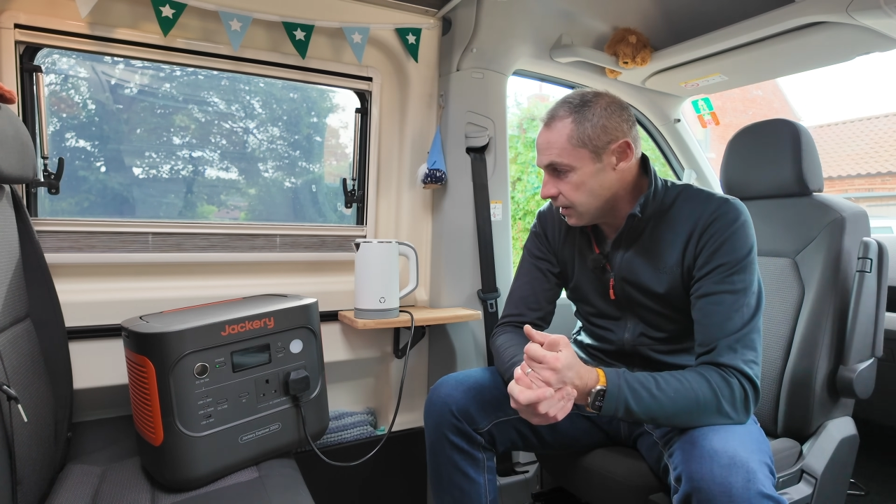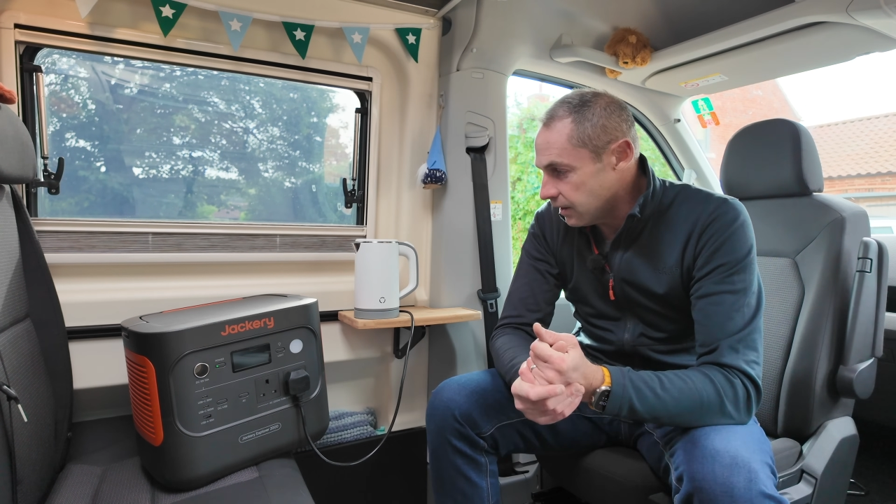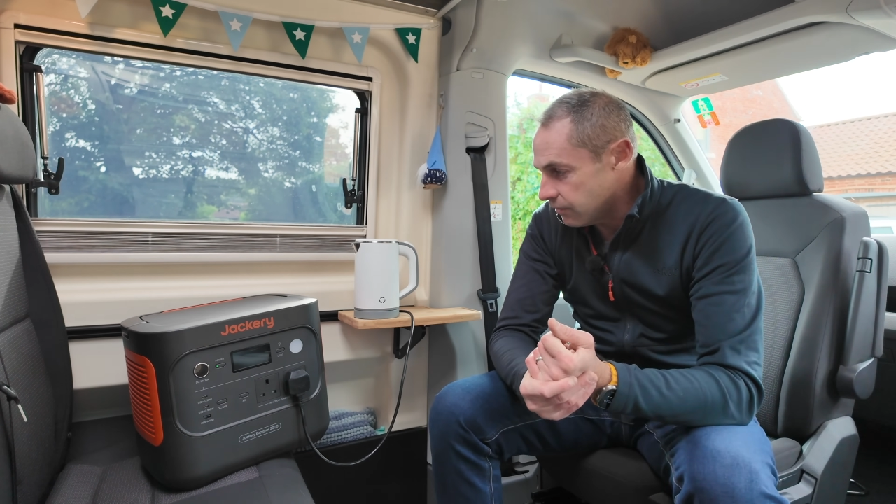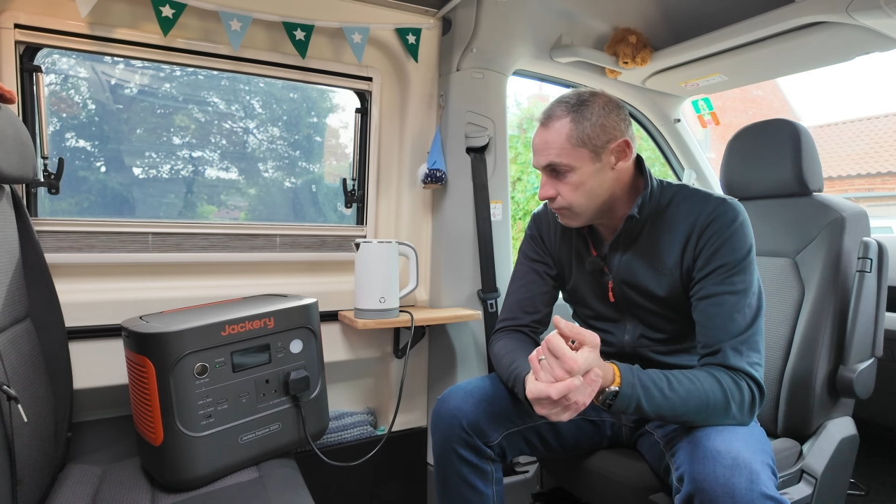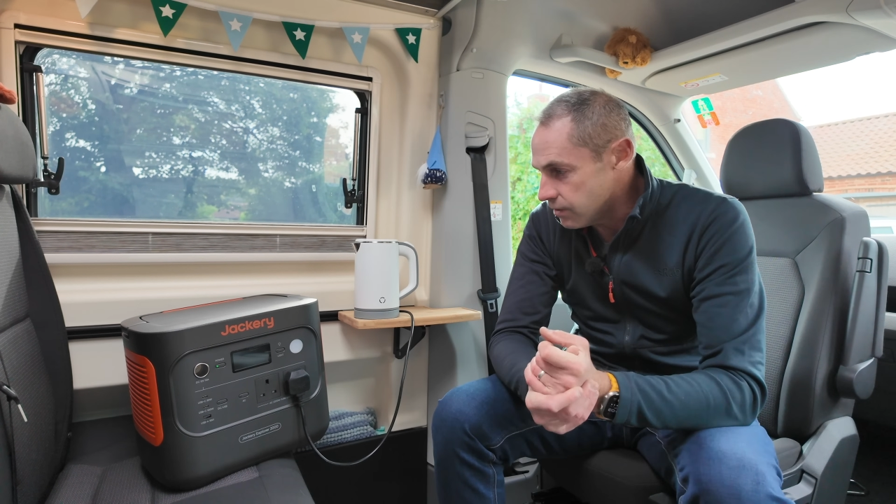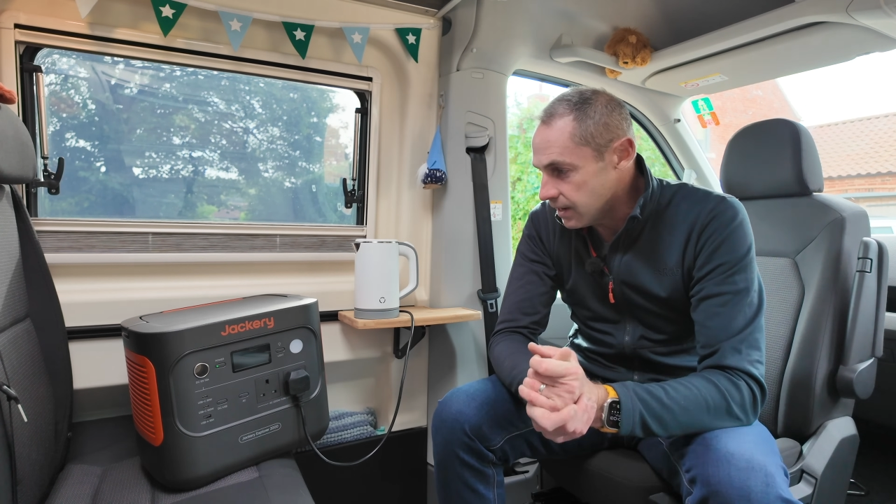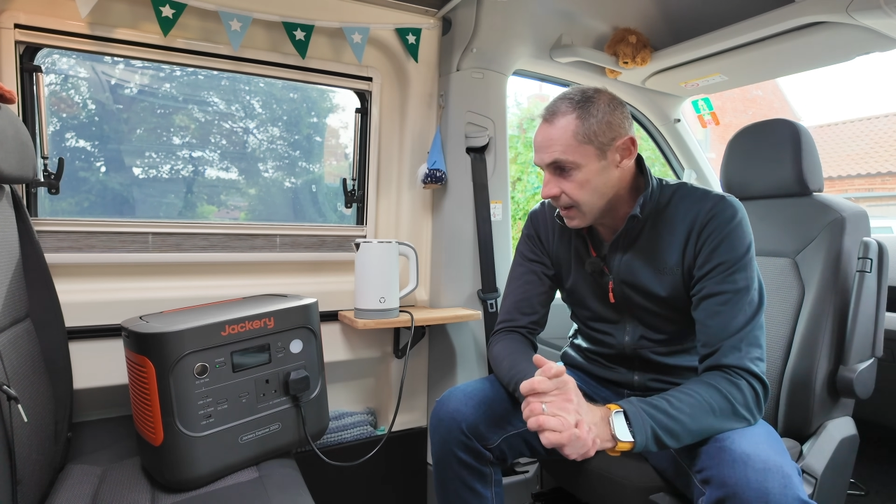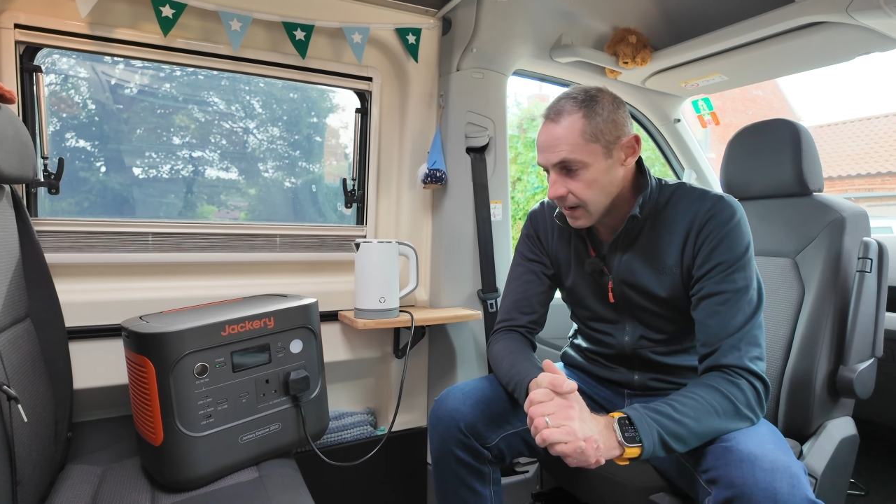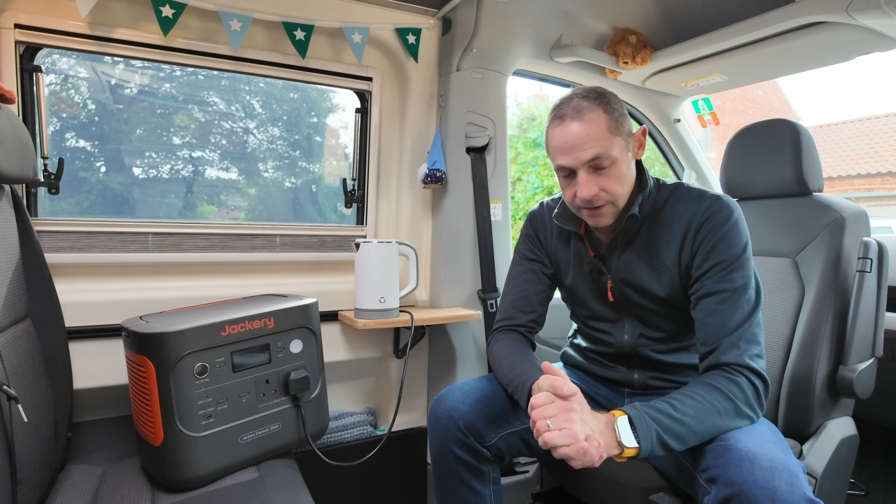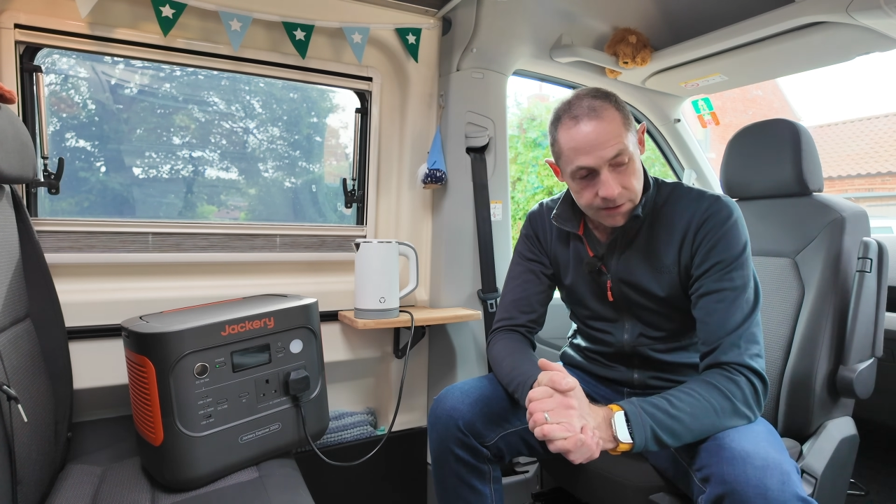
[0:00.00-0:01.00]
a really
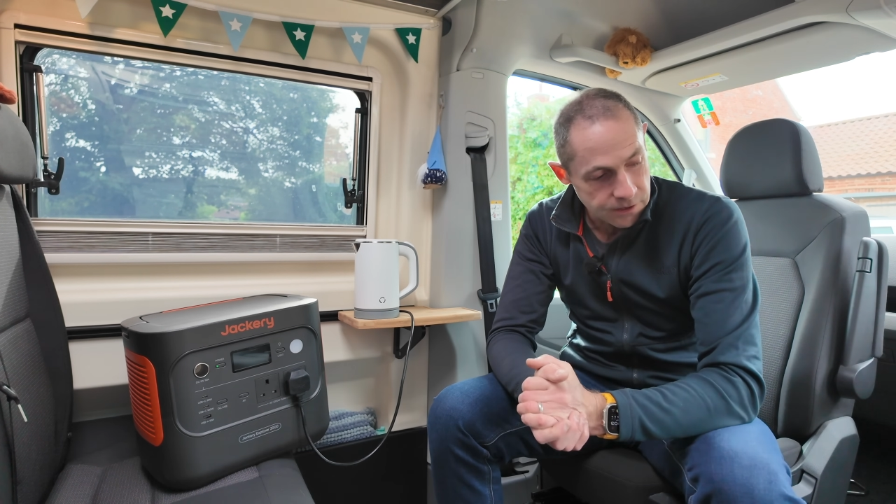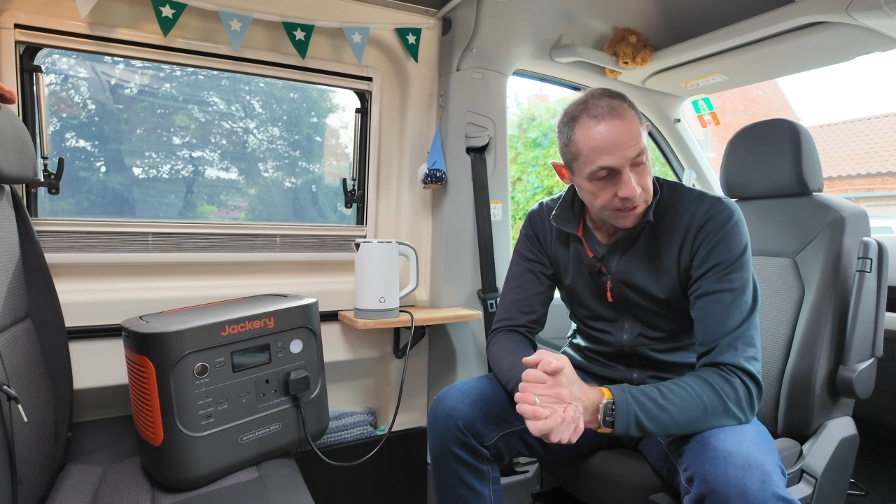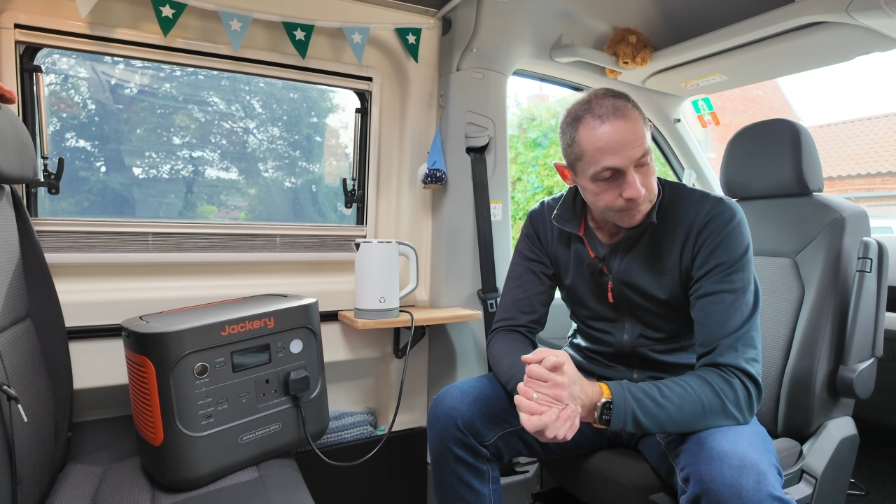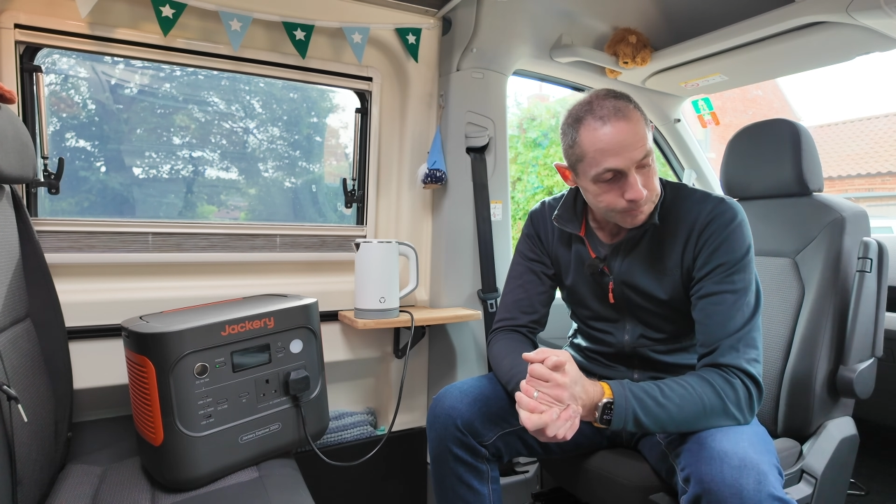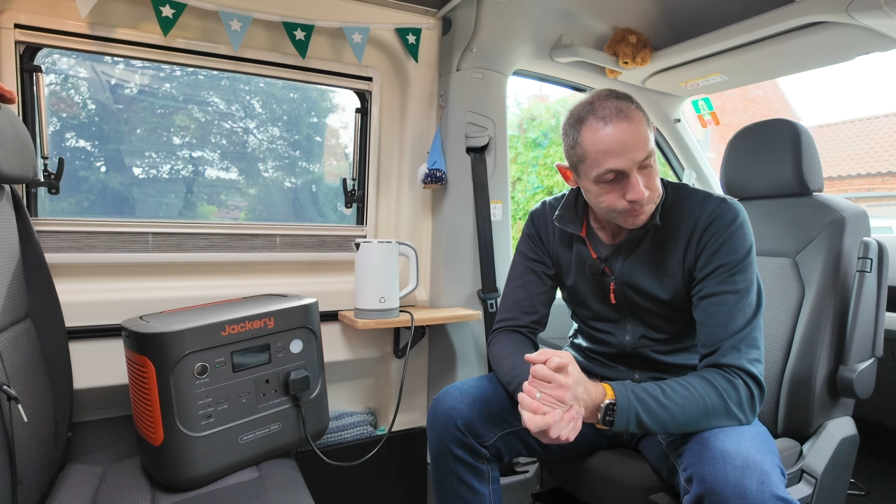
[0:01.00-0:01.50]
handy thing.